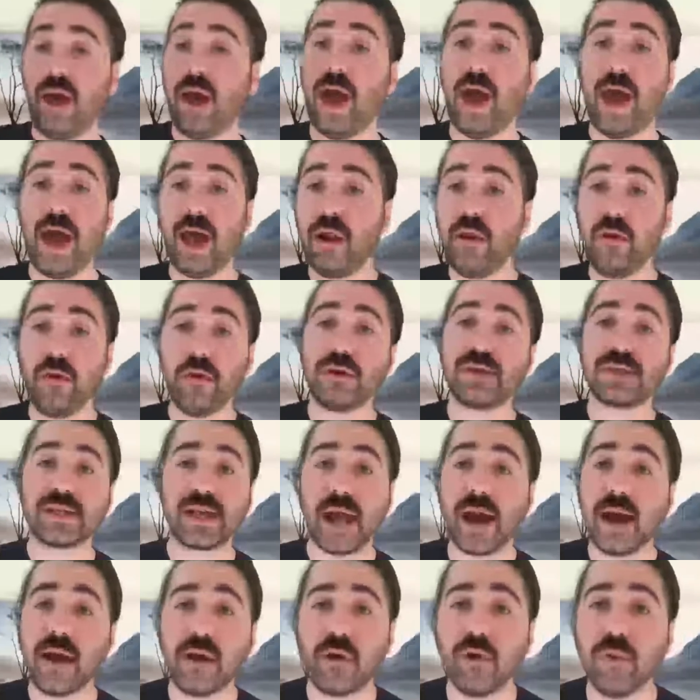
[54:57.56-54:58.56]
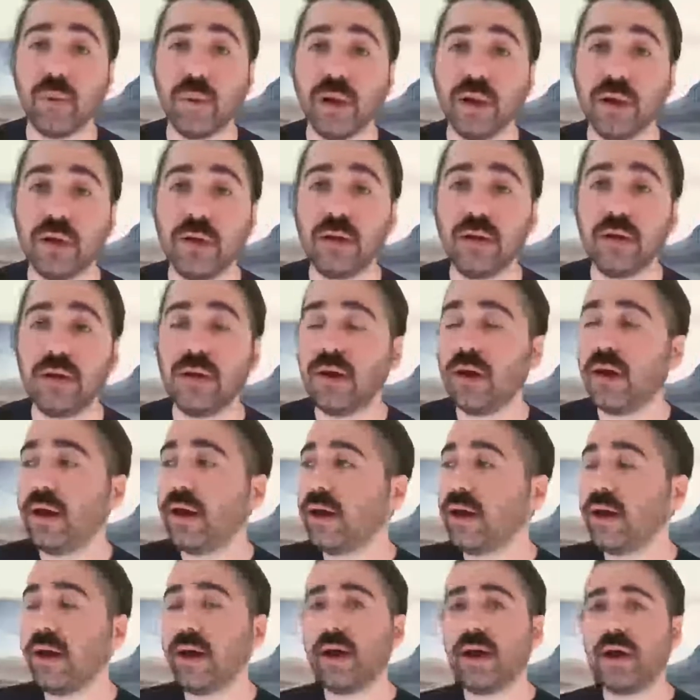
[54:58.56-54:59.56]
and looks terrible.
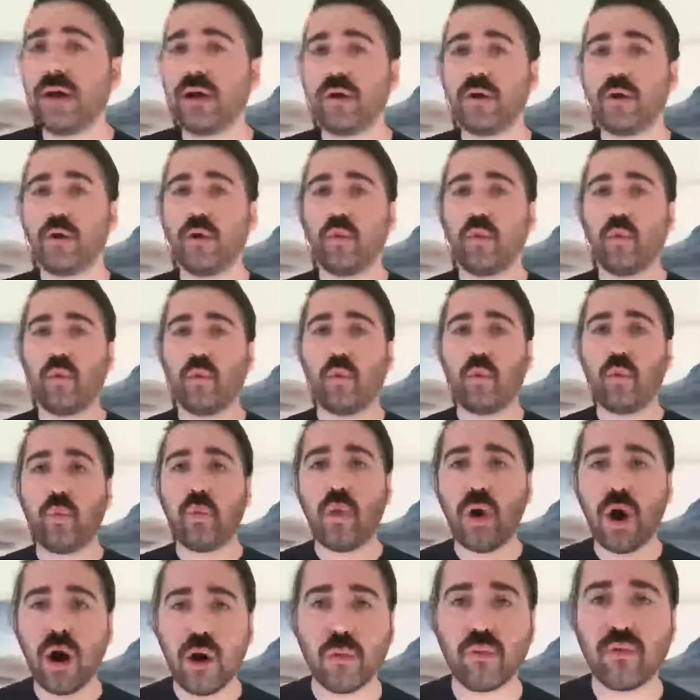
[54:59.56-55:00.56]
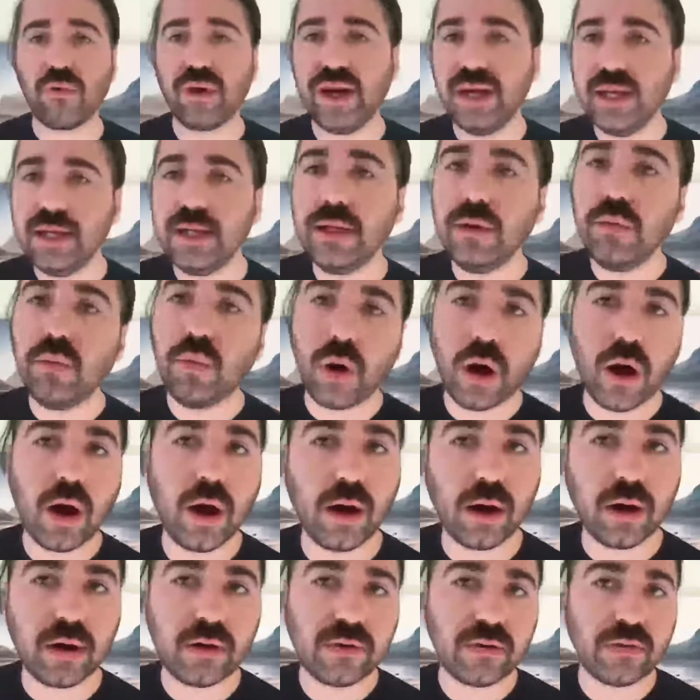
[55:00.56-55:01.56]
What really
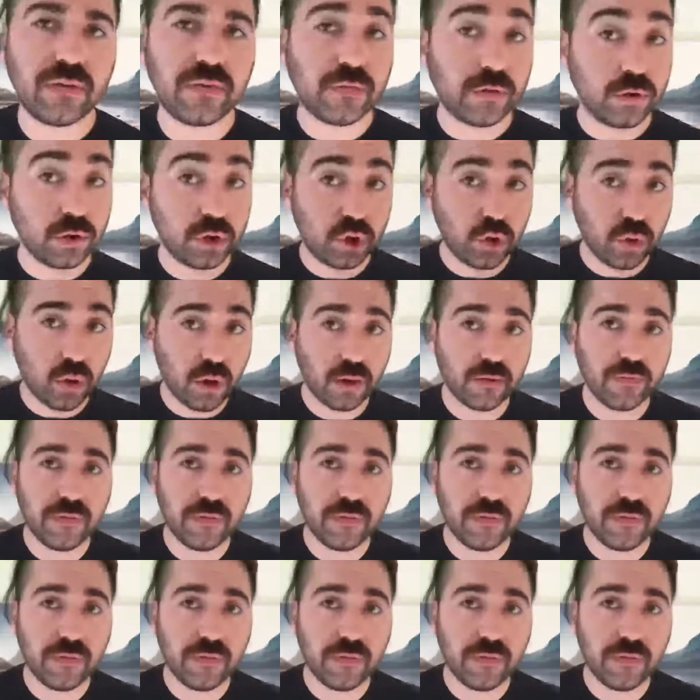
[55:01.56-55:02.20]
works for short